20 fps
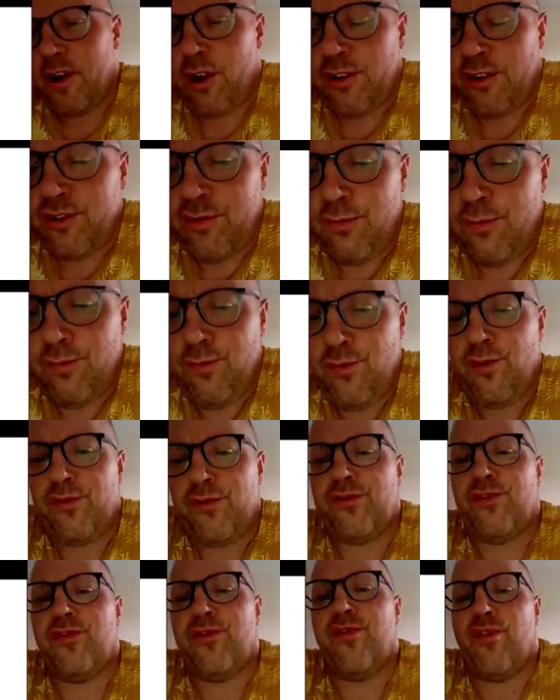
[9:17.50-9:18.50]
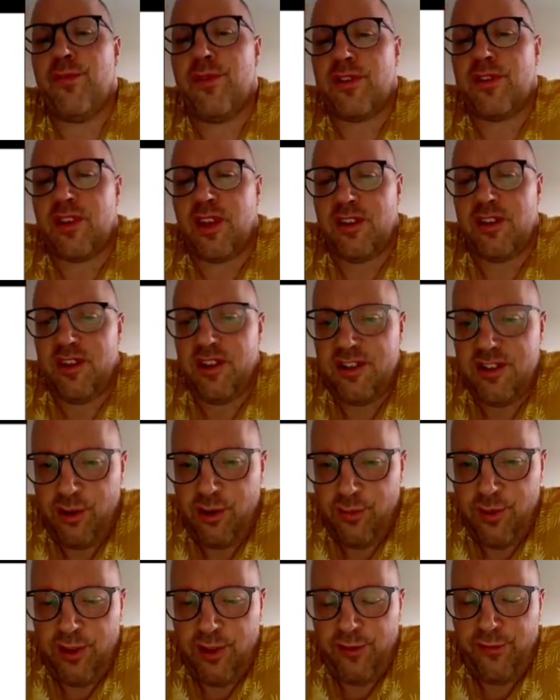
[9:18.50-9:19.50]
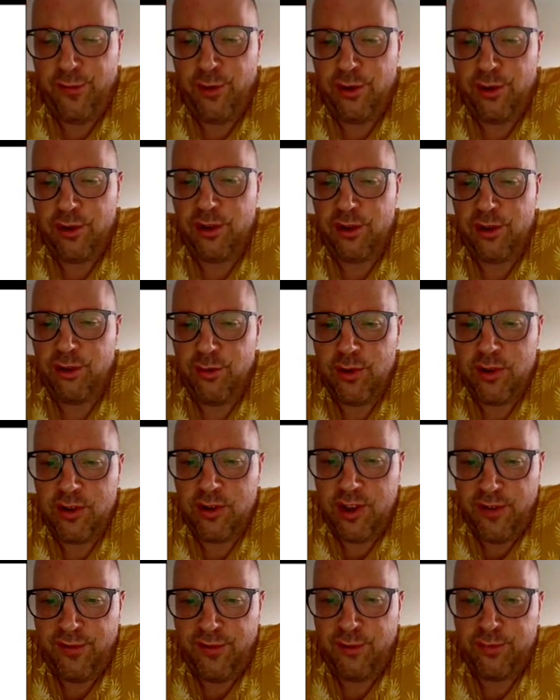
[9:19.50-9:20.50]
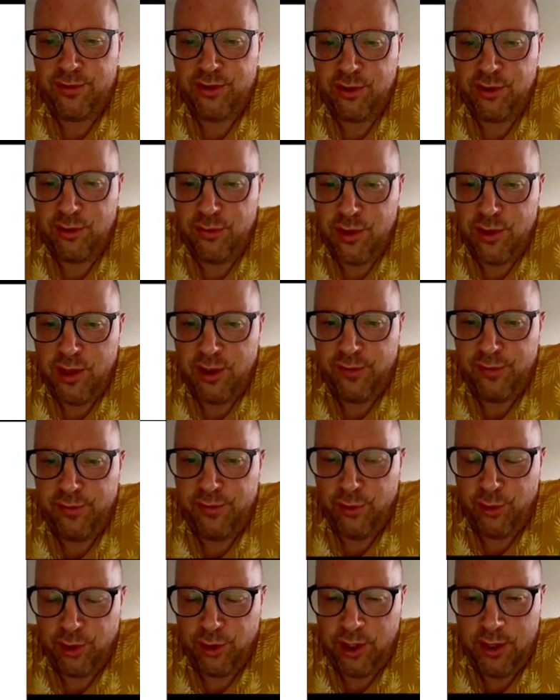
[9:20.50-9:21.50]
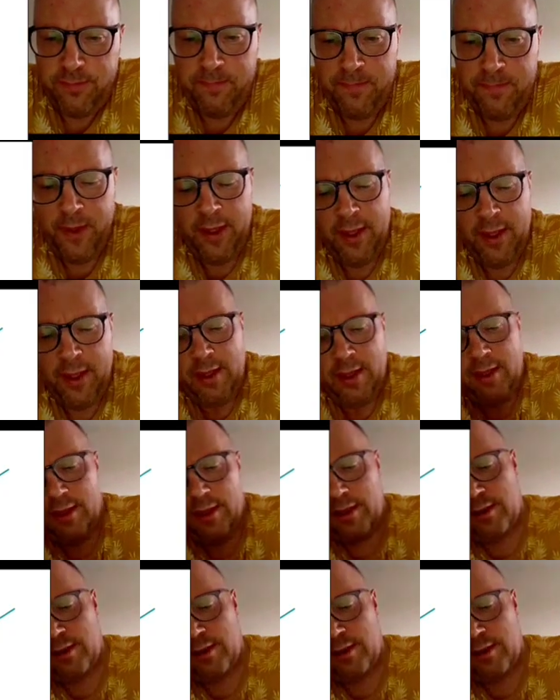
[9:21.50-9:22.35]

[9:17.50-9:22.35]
they also moved from a traditional way of working to a DevOps way of working.